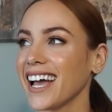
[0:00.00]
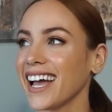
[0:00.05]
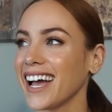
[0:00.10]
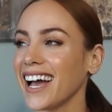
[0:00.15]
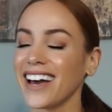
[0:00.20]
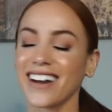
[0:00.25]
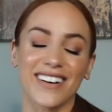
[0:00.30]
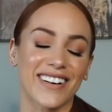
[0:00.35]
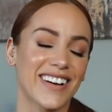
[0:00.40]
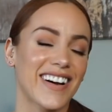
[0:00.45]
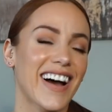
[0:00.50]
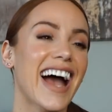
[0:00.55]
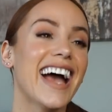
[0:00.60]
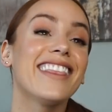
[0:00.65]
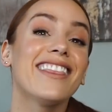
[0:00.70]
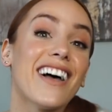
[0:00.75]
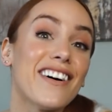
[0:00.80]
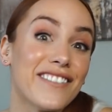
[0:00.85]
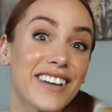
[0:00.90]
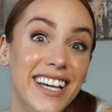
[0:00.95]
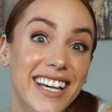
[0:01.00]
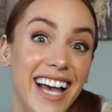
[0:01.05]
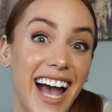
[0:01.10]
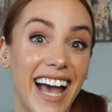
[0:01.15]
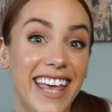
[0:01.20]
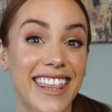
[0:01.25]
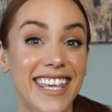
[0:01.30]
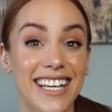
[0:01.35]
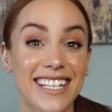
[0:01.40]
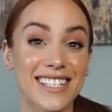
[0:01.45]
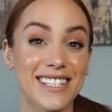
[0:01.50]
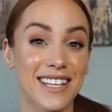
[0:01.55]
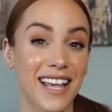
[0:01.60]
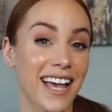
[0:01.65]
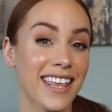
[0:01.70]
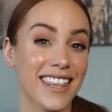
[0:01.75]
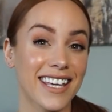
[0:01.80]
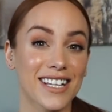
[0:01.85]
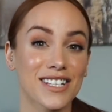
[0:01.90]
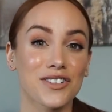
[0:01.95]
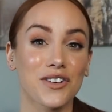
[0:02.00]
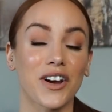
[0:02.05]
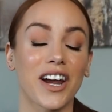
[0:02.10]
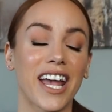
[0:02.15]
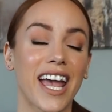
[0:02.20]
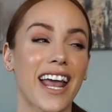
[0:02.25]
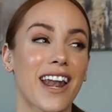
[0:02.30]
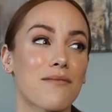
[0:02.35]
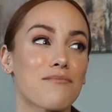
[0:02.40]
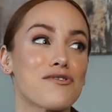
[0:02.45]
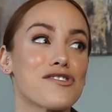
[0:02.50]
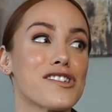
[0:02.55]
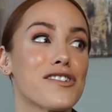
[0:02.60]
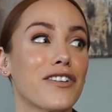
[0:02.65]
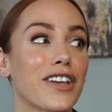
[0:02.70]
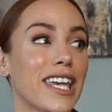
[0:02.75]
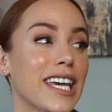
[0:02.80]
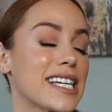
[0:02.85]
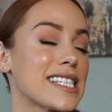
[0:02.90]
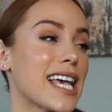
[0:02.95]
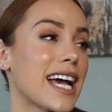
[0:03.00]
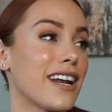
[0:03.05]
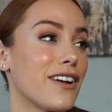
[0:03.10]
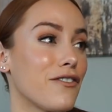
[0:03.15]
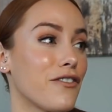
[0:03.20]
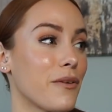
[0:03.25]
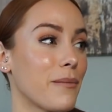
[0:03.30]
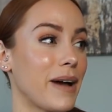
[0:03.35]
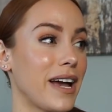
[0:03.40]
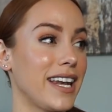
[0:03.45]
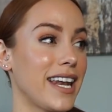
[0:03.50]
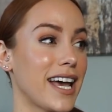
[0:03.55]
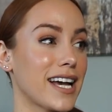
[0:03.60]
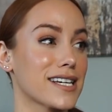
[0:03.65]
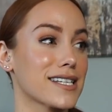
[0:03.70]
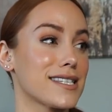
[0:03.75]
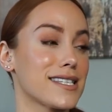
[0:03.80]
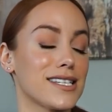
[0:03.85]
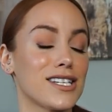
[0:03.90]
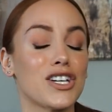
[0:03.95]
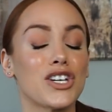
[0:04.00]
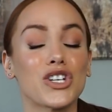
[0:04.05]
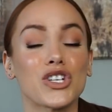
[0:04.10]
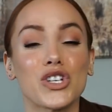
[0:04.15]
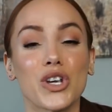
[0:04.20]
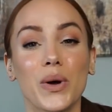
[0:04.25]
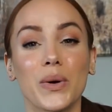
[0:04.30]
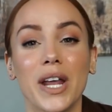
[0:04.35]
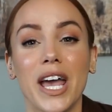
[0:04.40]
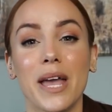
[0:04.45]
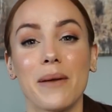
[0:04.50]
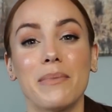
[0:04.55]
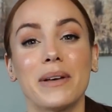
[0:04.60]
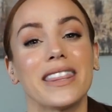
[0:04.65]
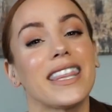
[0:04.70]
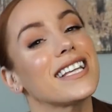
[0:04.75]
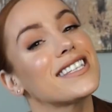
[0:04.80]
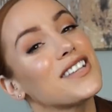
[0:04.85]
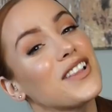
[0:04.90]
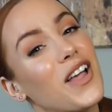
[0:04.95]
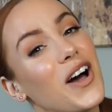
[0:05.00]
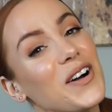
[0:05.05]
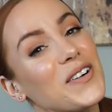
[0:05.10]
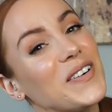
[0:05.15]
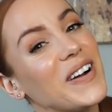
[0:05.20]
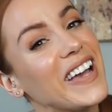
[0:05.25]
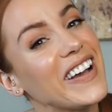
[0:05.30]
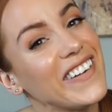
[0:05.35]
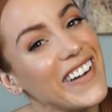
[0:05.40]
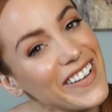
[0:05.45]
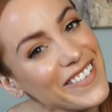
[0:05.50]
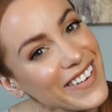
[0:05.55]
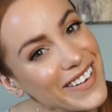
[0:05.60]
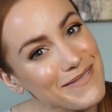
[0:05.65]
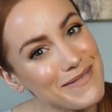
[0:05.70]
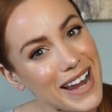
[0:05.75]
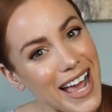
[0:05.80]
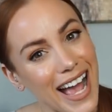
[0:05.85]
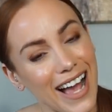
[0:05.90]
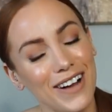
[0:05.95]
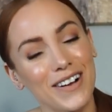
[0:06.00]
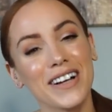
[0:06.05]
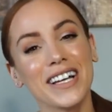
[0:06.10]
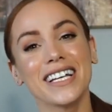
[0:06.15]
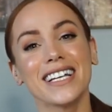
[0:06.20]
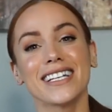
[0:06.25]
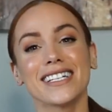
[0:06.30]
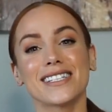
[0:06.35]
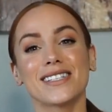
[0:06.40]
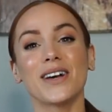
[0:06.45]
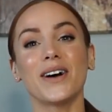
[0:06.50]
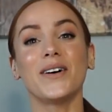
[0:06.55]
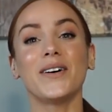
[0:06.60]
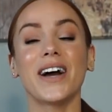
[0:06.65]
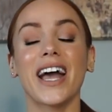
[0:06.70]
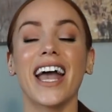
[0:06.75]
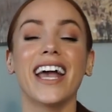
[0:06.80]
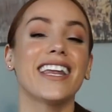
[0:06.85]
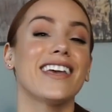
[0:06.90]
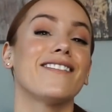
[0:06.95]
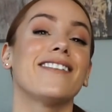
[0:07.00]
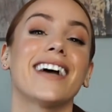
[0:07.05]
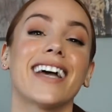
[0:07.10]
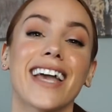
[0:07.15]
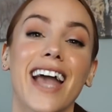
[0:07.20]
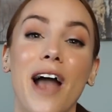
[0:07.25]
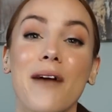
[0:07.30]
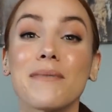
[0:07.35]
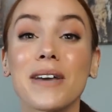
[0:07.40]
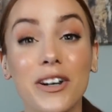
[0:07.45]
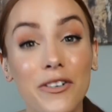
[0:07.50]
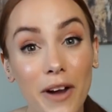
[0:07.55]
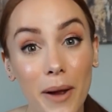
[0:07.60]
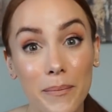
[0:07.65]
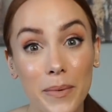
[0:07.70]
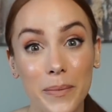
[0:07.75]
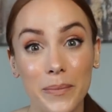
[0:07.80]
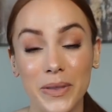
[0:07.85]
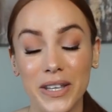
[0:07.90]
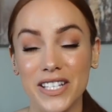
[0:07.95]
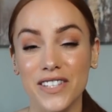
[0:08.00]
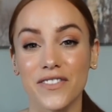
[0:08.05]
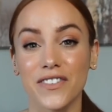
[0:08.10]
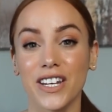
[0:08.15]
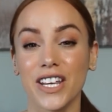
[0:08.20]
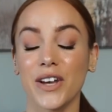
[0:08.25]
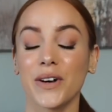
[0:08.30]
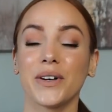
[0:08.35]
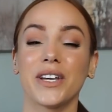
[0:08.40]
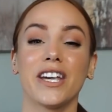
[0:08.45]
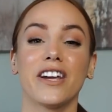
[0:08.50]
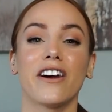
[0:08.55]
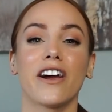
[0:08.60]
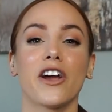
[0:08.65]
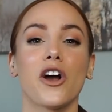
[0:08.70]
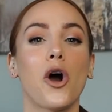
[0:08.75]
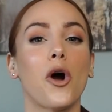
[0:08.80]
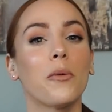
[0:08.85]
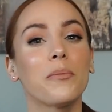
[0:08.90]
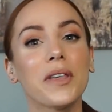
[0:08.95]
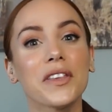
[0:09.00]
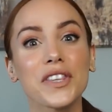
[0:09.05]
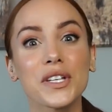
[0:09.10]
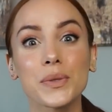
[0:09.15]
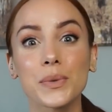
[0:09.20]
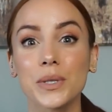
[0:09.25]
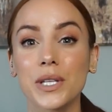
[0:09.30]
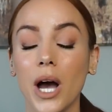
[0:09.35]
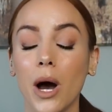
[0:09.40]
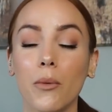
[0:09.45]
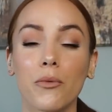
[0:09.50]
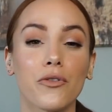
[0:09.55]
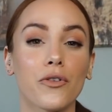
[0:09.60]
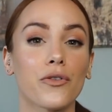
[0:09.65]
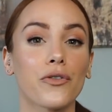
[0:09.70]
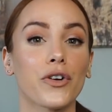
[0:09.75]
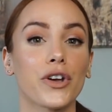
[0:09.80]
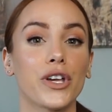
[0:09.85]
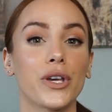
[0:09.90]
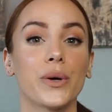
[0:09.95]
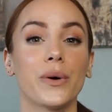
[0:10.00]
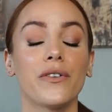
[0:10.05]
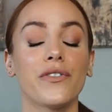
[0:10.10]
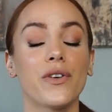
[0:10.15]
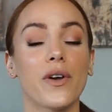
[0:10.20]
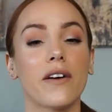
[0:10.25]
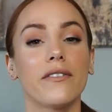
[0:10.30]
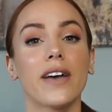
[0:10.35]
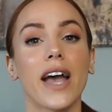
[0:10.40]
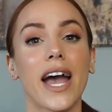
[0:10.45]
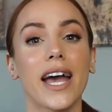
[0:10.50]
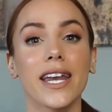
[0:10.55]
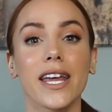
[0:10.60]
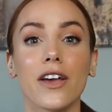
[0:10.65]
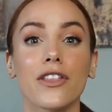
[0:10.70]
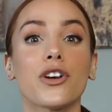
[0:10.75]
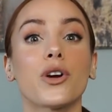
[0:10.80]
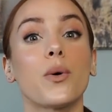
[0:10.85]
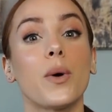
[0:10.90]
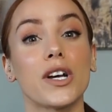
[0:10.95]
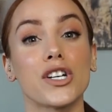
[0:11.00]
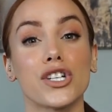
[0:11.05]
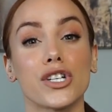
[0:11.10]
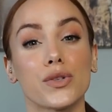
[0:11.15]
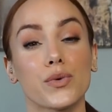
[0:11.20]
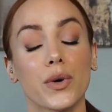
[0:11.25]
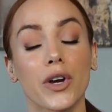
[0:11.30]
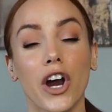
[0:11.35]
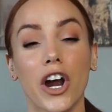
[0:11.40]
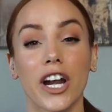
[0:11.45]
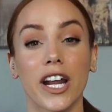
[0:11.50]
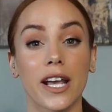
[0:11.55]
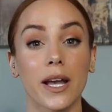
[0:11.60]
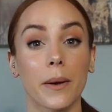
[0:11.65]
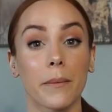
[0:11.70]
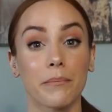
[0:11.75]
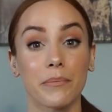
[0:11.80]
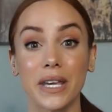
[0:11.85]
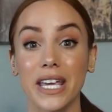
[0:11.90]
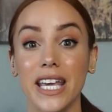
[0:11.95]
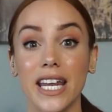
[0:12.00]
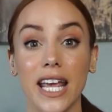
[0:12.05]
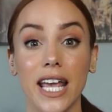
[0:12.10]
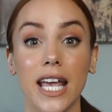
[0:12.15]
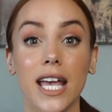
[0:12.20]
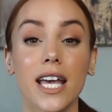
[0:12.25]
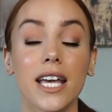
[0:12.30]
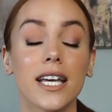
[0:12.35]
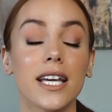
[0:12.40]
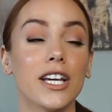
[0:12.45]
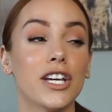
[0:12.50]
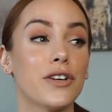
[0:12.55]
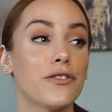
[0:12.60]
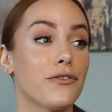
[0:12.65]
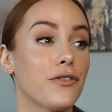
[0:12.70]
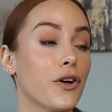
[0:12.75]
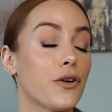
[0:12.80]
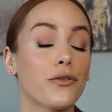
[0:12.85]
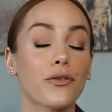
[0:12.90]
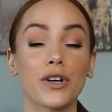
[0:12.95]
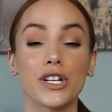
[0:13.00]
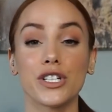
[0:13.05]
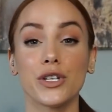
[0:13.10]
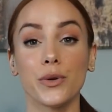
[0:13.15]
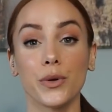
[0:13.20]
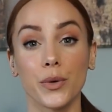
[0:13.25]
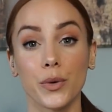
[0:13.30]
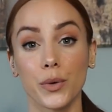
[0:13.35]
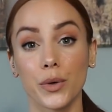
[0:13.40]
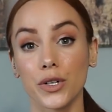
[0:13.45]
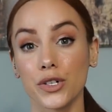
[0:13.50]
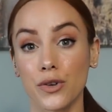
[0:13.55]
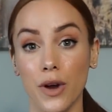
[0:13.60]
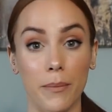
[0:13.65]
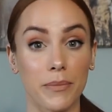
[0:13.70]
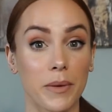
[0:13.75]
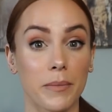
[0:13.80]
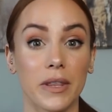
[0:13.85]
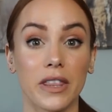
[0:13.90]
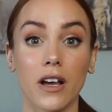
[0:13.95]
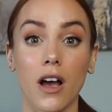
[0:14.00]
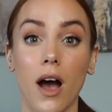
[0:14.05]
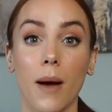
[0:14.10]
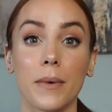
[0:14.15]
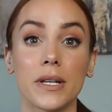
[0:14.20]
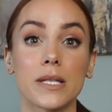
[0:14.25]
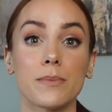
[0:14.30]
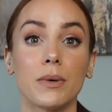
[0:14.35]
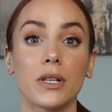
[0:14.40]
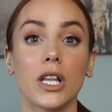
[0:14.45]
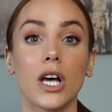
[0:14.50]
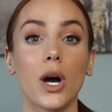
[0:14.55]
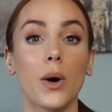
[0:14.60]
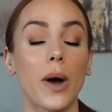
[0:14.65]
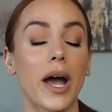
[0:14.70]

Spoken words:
I don't know, I love it. I think it's great. And I'm really, really excited for my next show day, but that's a long way away from now. So anyway, I'm gonna wrap up this video here. I hope that this was helpful for you. If you have any other questions regarding competing, feel free to drop them in the comments below.